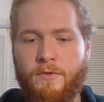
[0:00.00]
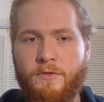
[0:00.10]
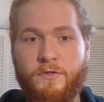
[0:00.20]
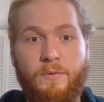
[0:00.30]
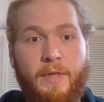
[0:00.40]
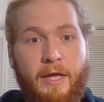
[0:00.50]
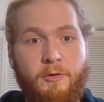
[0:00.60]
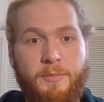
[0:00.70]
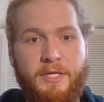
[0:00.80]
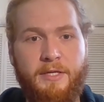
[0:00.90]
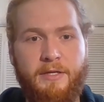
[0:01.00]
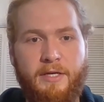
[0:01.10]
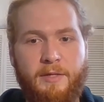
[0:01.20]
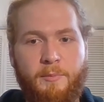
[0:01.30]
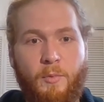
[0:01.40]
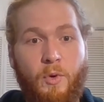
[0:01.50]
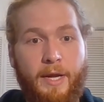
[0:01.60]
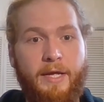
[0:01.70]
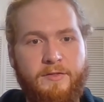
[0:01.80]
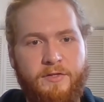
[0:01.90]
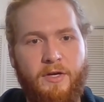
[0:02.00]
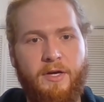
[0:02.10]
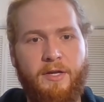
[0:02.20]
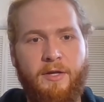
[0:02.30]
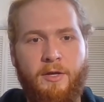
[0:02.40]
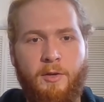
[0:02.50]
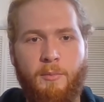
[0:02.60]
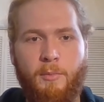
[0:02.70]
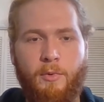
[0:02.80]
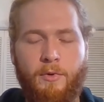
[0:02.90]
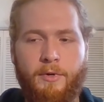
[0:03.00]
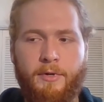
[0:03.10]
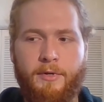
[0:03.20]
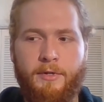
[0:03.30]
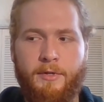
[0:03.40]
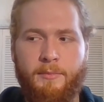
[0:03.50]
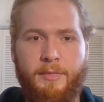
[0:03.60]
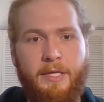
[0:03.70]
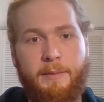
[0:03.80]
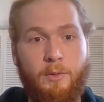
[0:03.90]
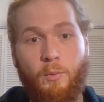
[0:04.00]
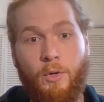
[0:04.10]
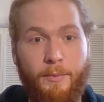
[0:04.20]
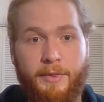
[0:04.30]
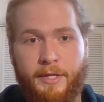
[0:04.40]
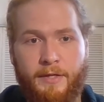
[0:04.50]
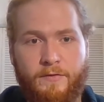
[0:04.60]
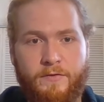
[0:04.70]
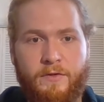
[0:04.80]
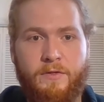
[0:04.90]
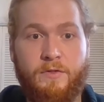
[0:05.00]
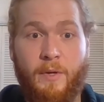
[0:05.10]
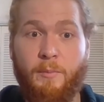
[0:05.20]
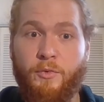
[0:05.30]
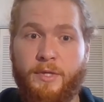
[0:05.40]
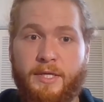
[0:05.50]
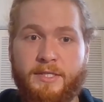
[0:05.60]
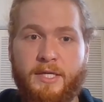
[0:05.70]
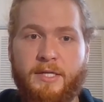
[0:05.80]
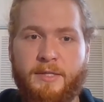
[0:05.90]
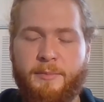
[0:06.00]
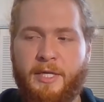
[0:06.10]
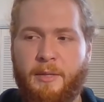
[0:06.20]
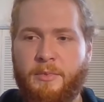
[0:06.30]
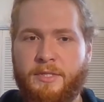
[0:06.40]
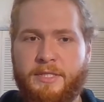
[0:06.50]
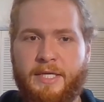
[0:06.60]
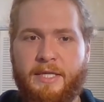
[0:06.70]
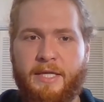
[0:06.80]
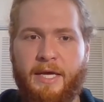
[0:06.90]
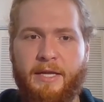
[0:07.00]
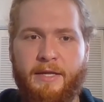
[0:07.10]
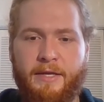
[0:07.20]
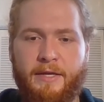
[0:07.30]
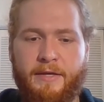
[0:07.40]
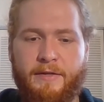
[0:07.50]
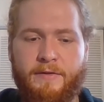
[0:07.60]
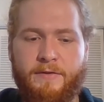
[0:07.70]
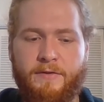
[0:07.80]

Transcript: so that'll be more hands-on, more being able to work with things. So I'm really excited to be able to take that and